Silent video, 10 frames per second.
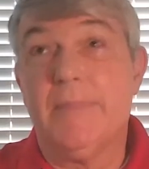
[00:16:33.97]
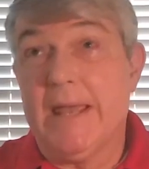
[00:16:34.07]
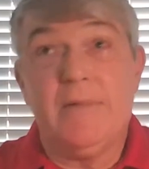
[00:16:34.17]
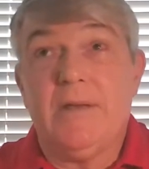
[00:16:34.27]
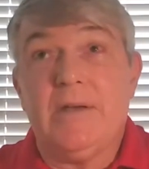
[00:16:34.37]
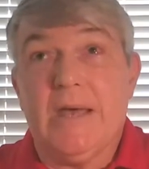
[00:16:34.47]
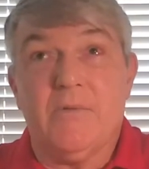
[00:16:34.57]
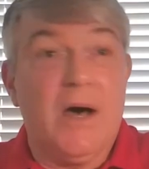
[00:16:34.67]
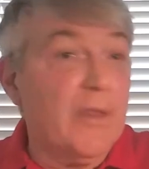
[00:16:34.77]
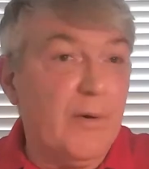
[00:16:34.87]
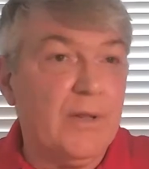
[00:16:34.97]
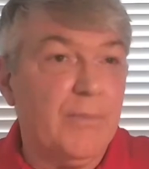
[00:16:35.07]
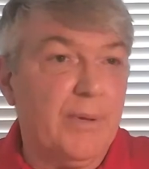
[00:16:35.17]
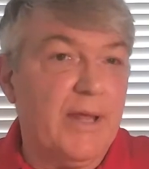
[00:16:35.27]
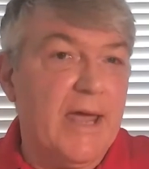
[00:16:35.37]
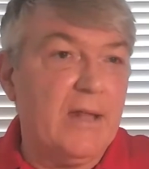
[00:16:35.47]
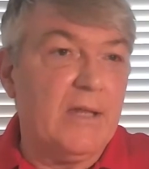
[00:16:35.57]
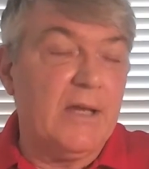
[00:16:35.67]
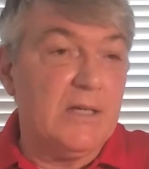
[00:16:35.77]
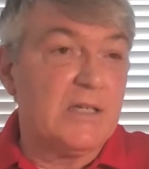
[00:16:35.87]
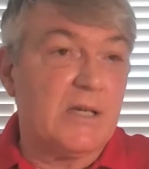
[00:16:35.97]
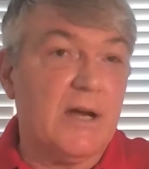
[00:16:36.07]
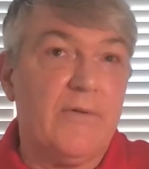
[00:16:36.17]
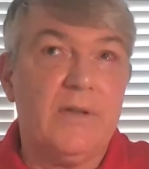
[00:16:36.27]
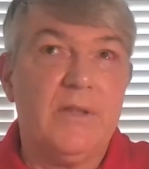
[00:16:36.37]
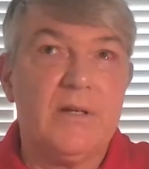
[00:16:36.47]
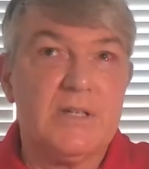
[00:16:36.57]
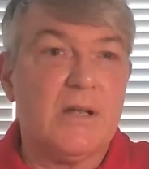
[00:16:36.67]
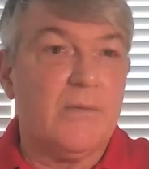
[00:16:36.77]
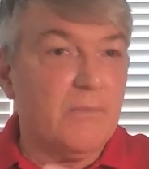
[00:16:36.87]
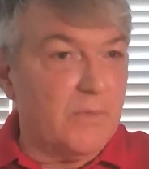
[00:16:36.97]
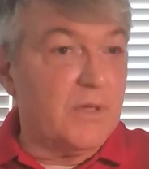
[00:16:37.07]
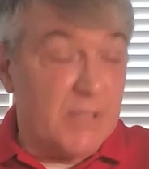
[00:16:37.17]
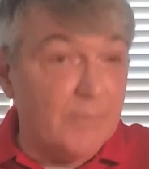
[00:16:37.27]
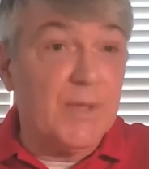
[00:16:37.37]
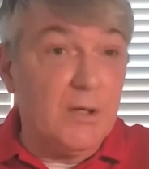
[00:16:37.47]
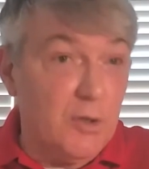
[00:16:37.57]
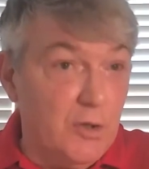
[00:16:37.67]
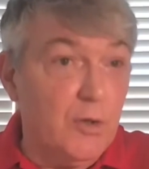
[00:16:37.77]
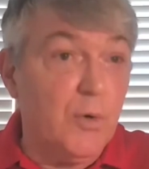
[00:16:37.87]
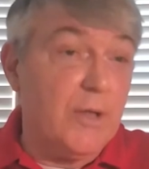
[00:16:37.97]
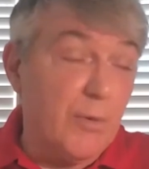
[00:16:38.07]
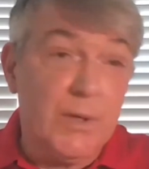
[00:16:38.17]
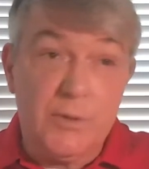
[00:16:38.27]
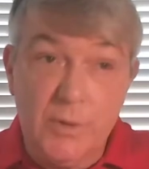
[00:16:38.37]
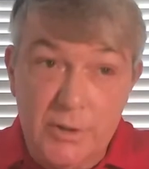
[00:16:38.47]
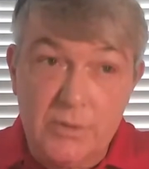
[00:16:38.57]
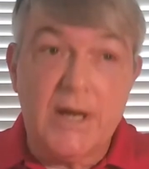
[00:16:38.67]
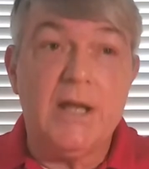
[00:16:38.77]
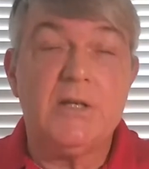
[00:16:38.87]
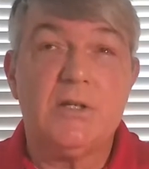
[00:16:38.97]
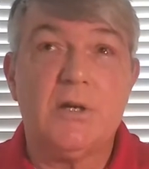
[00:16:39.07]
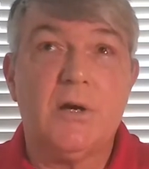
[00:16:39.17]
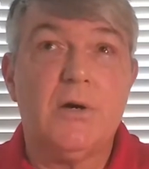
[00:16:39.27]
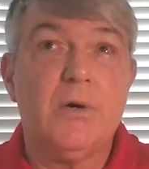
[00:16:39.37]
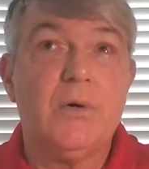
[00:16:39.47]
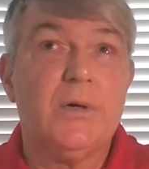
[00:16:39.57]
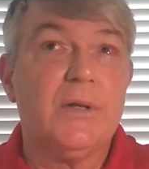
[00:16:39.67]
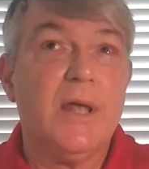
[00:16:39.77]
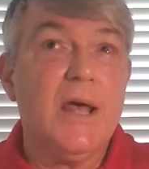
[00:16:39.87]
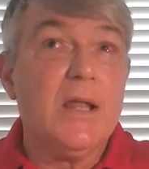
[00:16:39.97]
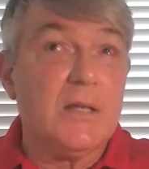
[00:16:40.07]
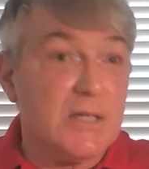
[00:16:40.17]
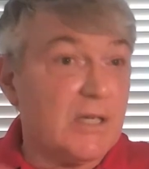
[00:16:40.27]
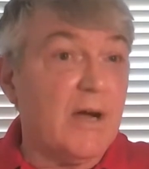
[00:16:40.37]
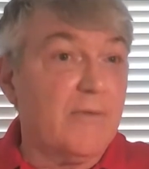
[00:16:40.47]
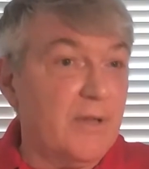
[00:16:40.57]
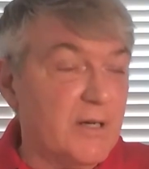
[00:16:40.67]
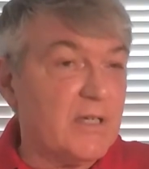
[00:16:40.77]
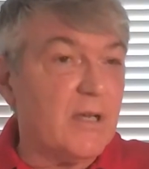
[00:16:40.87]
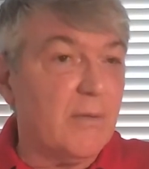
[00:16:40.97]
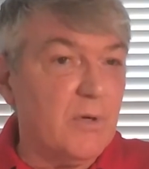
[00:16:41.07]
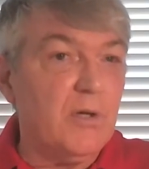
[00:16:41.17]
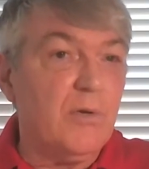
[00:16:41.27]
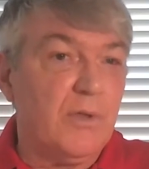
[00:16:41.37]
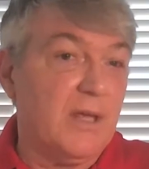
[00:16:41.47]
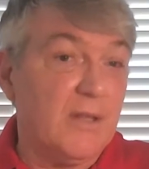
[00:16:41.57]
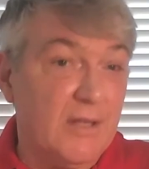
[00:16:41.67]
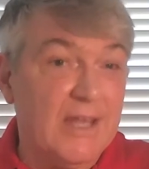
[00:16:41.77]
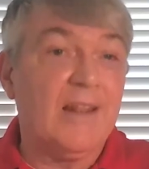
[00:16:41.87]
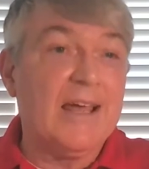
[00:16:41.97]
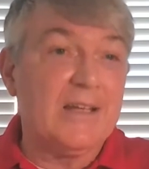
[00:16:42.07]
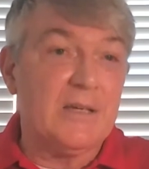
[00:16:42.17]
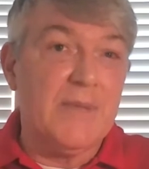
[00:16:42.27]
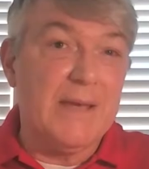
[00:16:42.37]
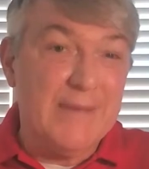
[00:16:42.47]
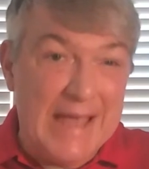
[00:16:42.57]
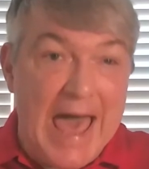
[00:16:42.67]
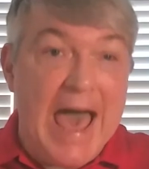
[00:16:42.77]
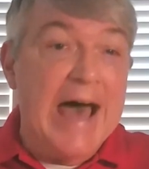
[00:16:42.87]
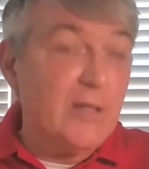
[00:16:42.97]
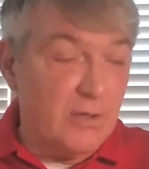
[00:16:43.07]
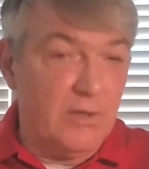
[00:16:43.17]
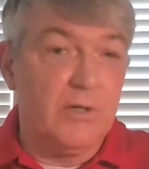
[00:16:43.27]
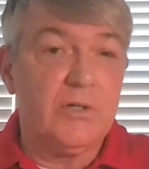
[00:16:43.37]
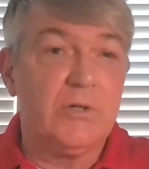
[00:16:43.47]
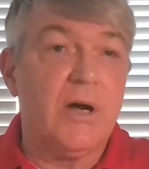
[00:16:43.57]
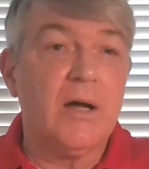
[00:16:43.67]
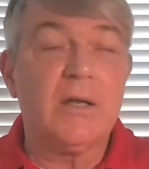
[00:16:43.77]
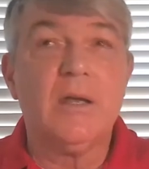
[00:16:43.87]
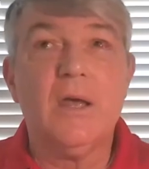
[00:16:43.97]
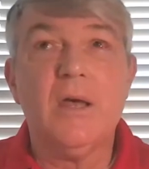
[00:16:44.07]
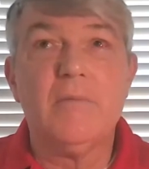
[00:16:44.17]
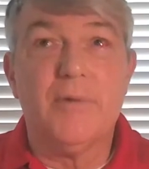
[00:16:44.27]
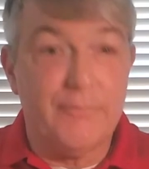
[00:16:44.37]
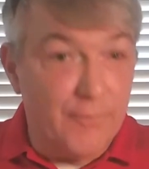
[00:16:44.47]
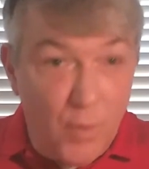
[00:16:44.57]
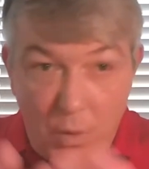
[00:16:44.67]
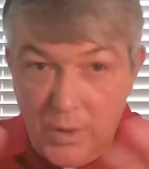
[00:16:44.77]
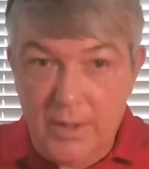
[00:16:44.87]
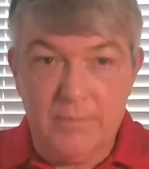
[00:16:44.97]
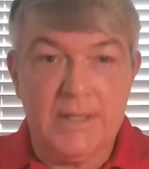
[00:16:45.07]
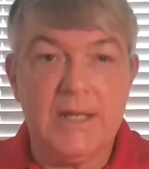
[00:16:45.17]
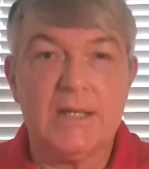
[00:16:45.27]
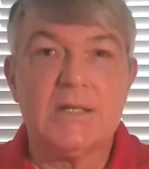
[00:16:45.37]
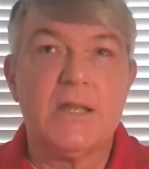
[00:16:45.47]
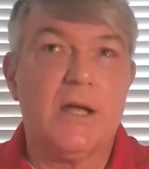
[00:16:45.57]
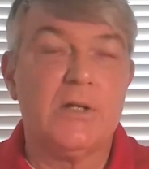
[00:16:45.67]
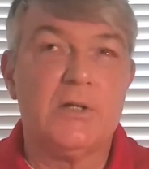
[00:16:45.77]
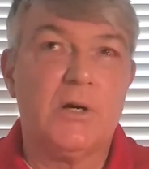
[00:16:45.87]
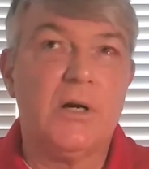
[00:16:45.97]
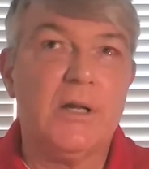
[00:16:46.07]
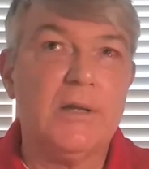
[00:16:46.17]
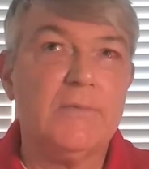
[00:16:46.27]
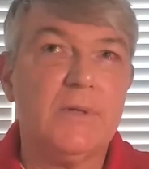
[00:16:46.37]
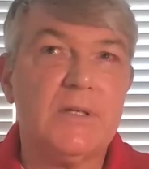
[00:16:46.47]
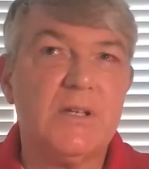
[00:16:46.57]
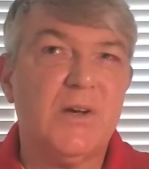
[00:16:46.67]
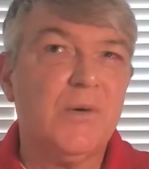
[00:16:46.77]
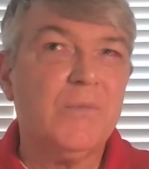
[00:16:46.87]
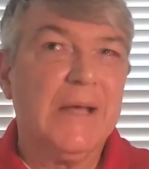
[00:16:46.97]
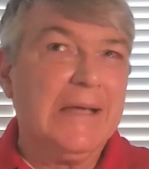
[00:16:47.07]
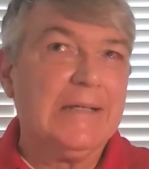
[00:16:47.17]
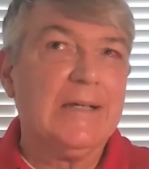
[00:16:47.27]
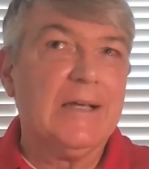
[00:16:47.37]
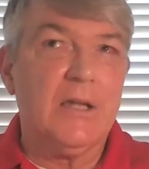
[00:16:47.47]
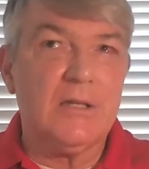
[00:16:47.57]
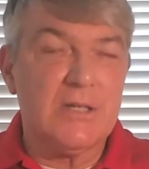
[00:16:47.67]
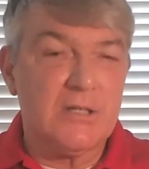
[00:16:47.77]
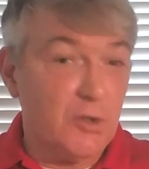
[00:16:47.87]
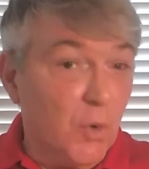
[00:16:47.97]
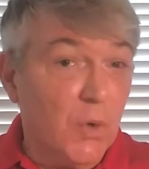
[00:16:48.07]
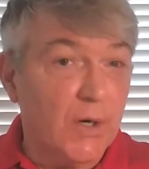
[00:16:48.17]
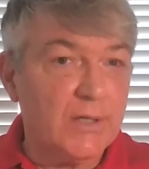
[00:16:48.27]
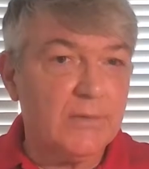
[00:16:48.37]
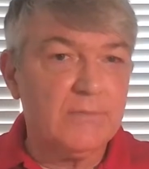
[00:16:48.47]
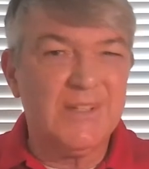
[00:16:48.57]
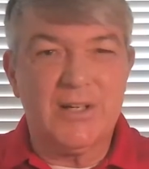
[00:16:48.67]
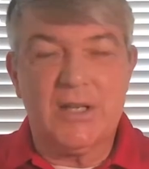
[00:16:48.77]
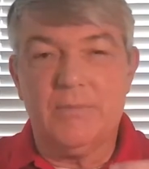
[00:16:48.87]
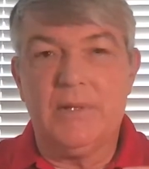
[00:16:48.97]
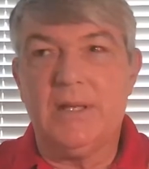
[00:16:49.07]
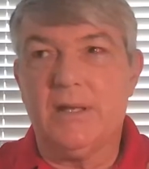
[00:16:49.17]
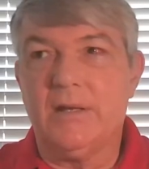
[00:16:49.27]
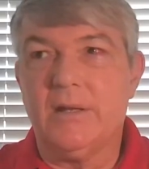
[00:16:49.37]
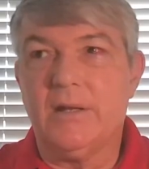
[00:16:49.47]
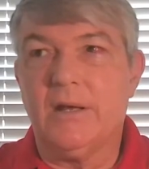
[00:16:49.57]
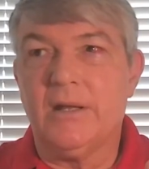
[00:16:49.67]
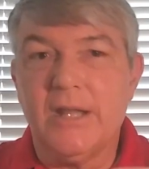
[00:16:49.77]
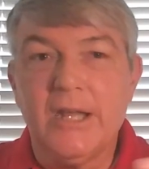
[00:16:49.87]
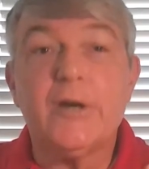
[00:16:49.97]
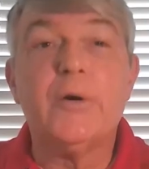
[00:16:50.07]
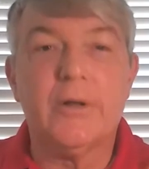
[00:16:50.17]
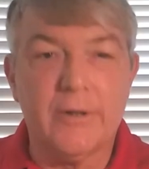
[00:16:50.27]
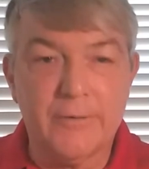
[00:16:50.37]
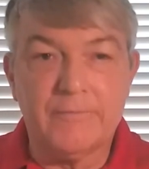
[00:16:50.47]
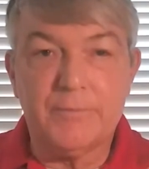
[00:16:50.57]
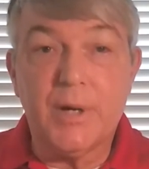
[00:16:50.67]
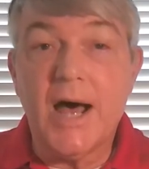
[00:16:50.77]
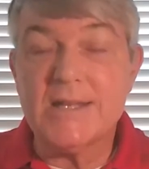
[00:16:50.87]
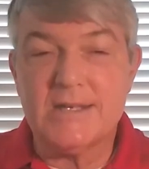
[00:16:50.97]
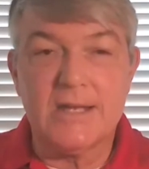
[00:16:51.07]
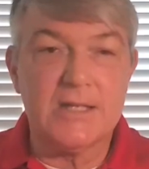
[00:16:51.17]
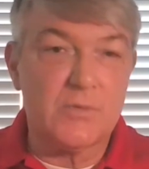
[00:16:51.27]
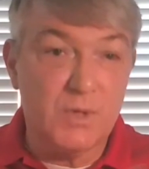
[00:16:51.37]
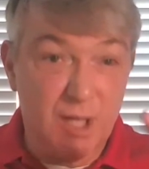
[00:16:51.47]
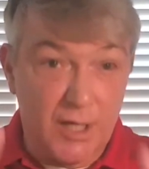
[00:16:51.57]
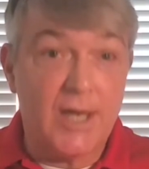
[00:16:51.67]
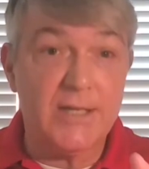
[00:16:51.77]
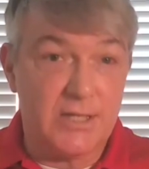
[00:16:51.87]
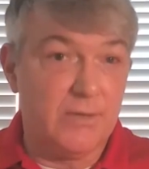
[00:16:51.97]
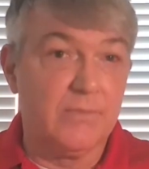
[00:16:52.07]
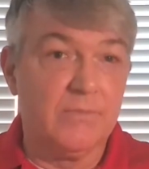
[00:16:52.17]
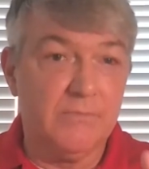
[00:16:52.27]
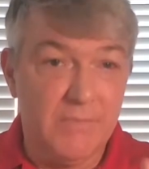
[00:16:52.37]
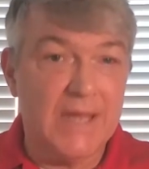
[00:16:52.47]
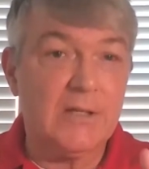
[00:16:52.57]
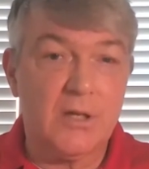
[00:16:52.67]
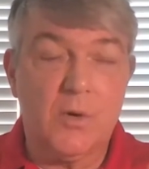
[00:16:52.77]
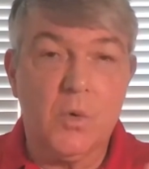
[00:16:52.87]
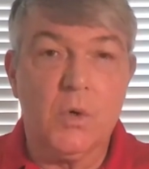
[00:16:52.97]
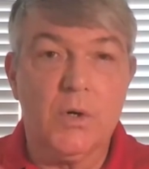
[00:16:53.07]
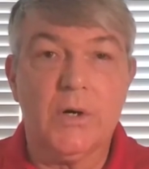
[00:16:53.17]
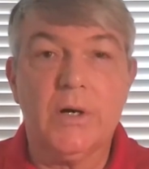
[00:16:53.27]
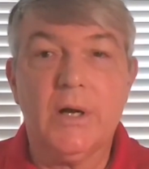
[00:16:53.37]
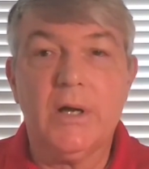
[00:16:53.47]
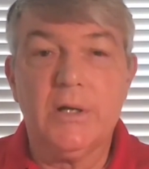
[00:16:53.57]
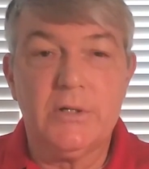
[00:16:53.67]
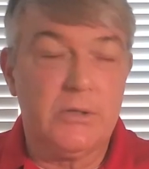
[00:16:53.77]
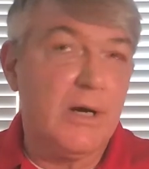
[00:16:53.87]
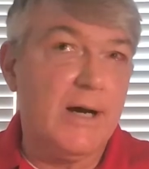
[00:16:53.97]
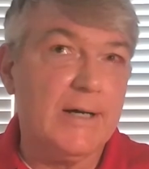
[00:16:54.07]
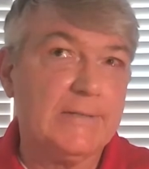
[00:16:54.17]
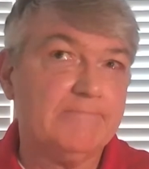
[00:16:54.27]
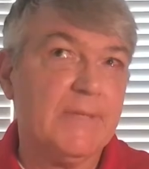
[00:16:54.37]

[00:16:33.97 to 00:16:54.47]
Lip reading: Maybe while they were at the plant, they discovered there's something new, or they went to a trade show and discovered there's some new thing that they like to maybe add to their truck before it begins that journey. So in short, there can be an iterative process with a custom make to order truck.